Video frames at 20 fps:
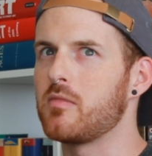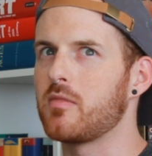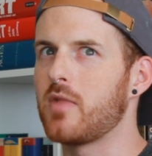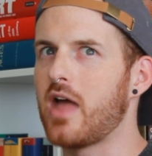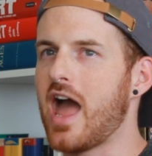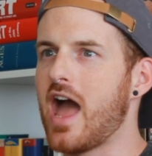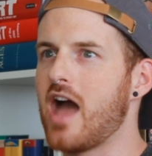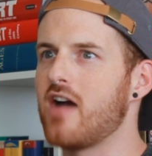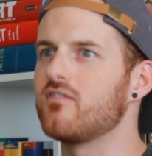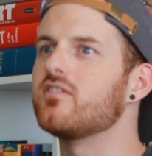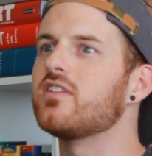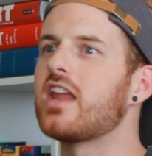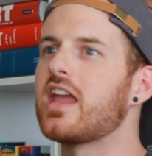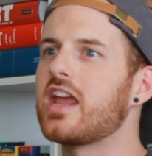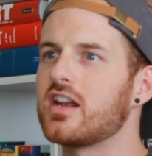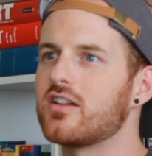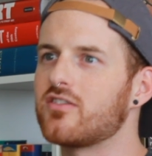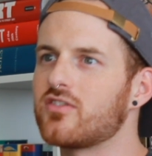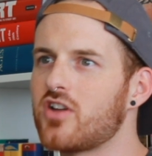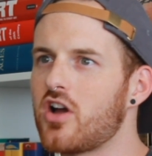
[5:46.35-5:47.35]
have
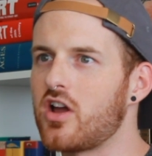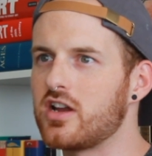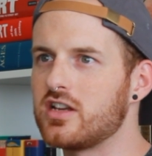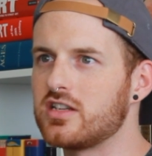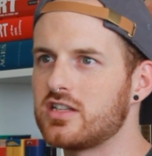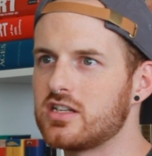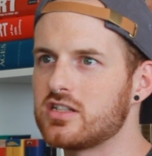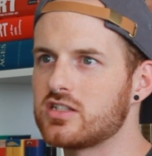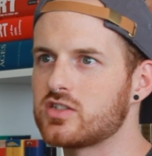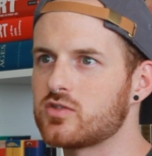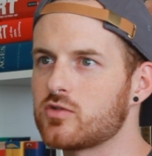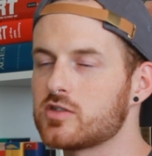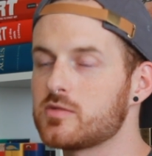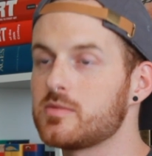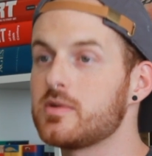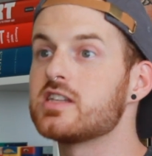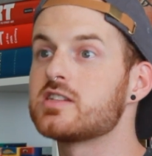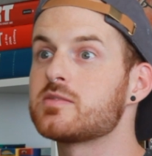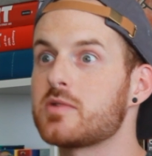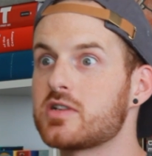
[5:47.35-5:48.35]
negative connotations towards
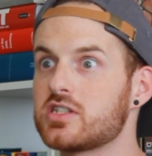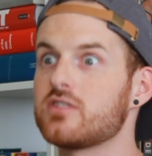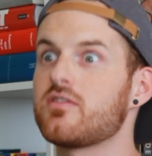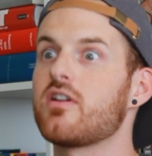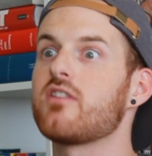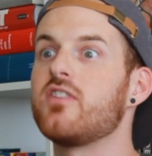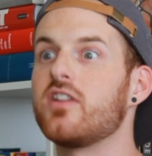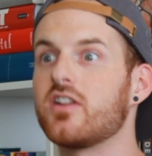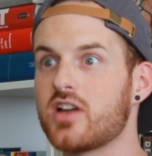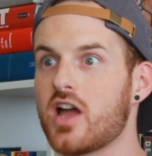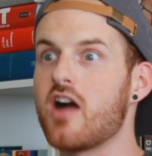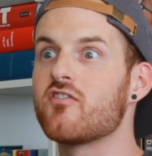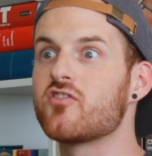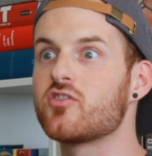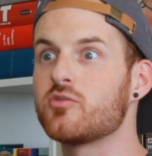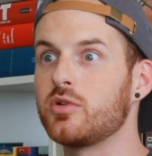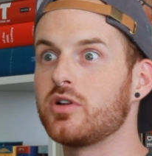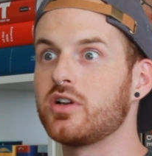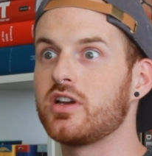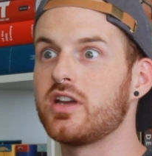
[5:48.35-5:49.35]
me, especially if I feel
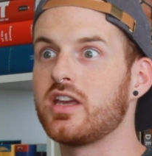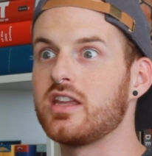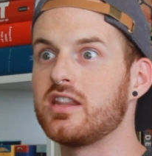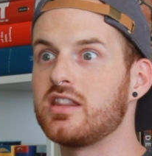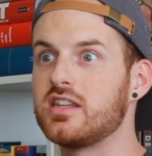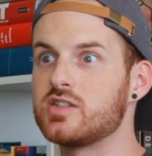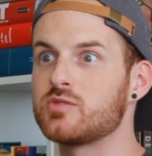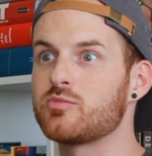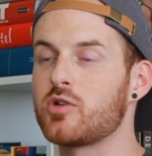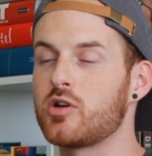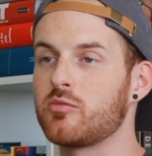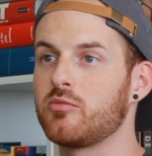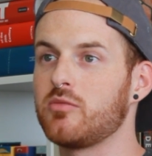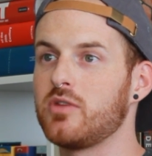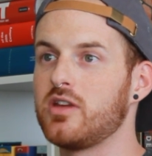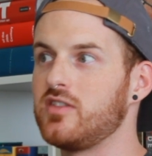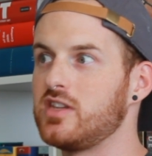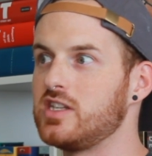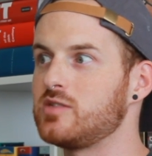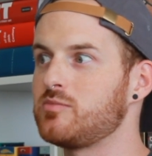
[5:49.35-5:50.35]
comfortable in these
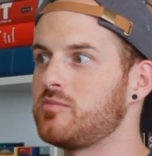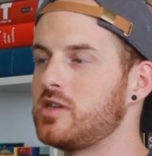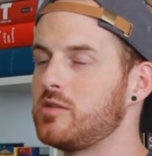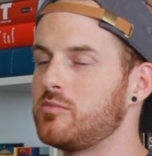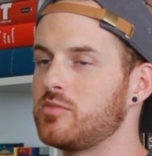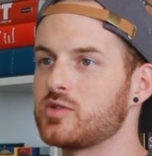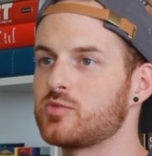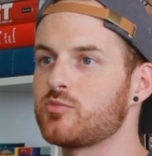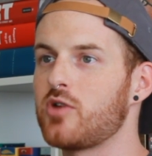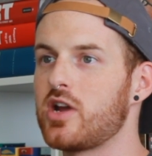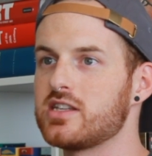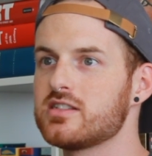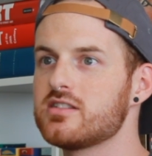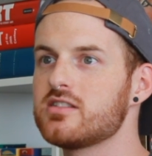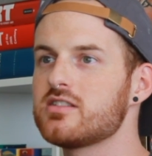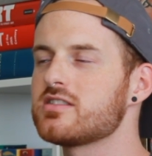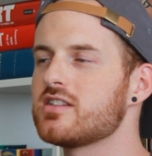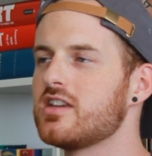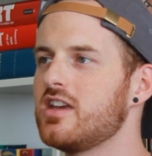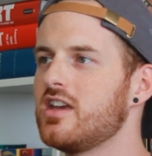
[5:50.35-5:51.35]
people's
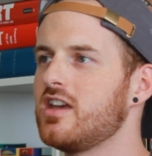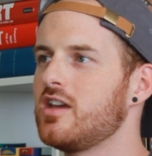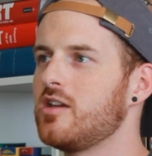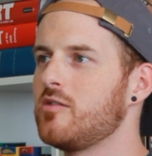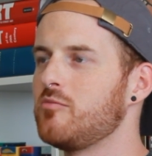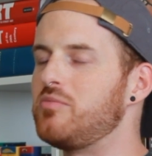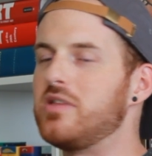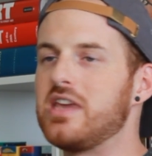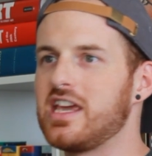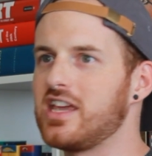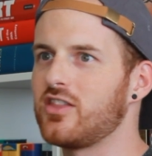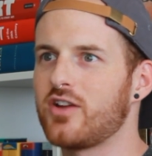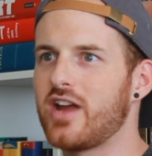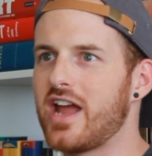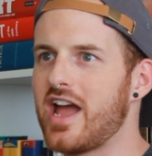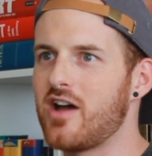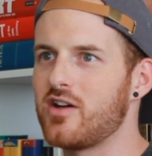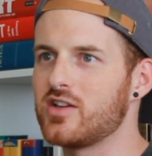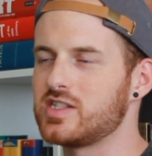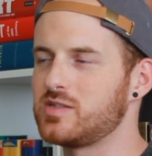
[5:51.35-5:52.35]
presence, being in their
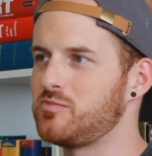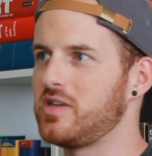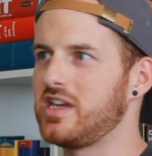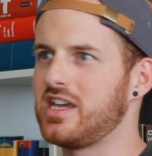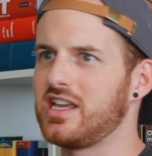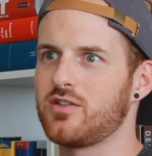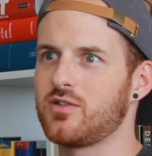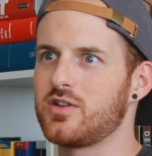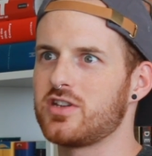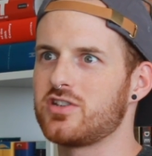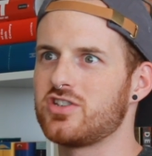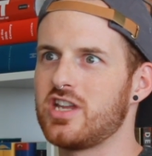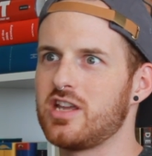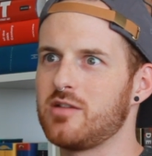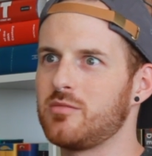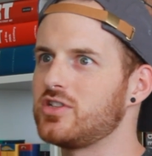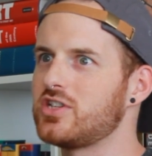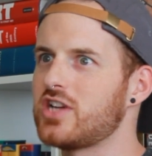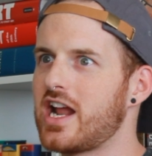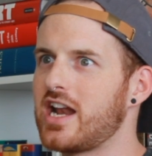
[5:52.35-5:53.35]
house, being at their kitchen
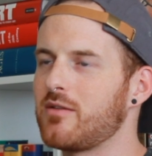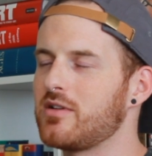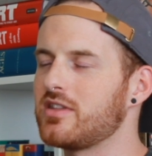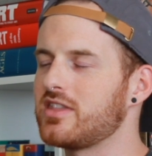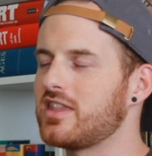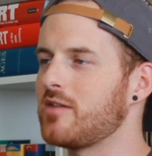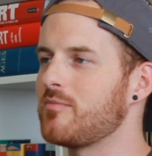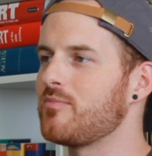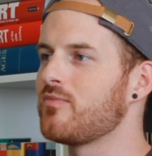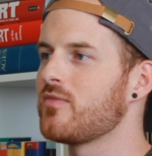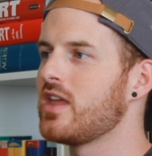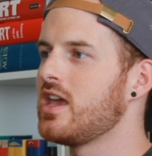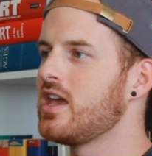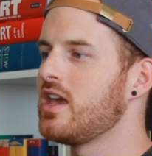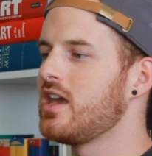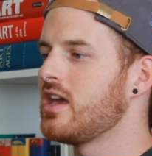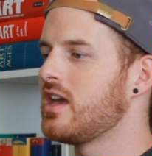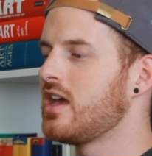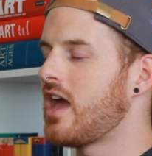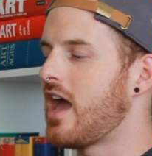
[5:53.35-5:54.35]
table, chatting with them.
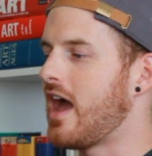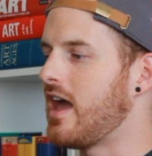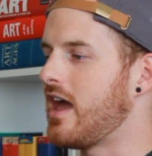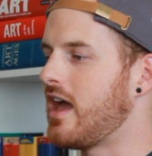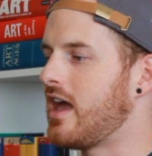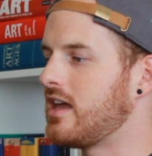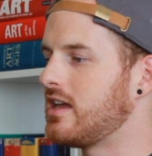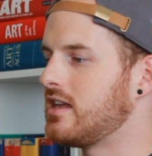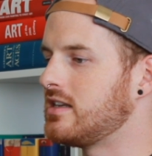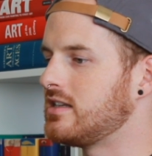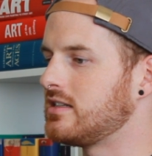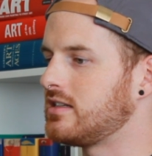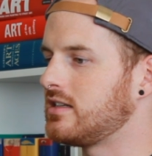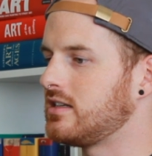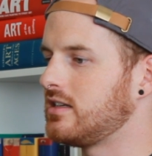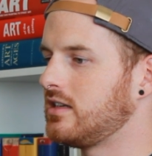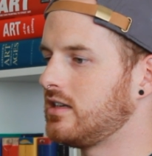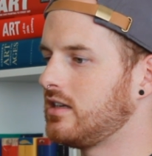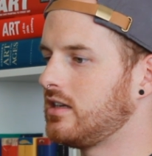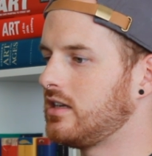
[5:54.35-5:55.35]
And
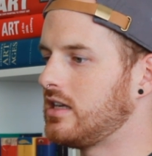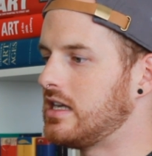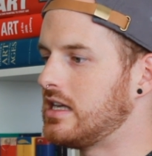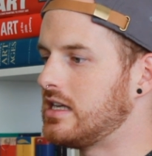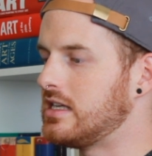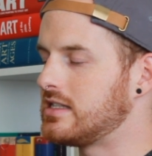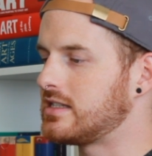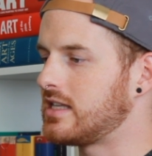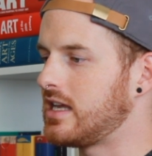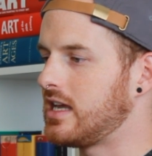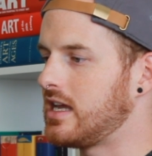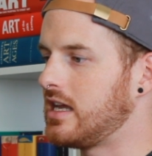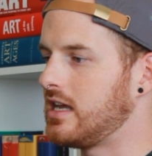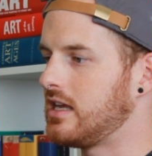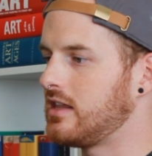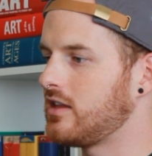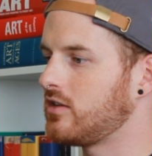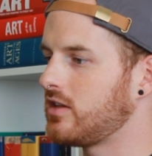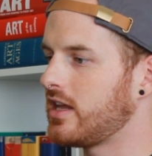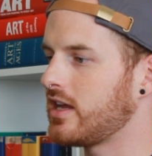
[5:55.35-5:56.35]

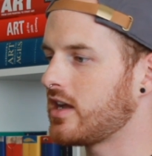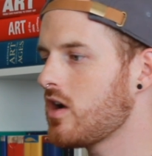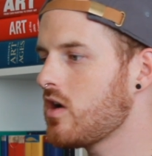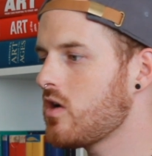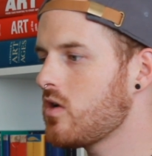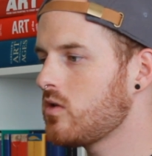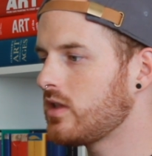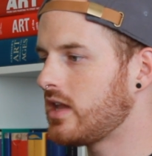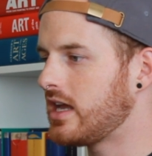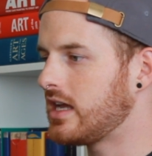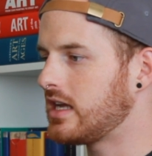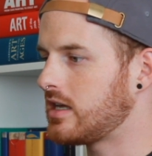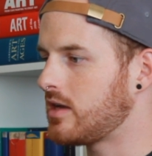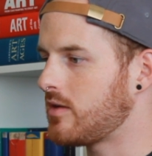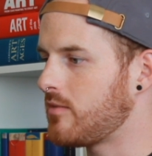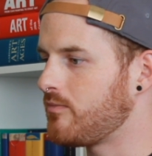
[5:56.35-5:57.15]
they're like, oh, like,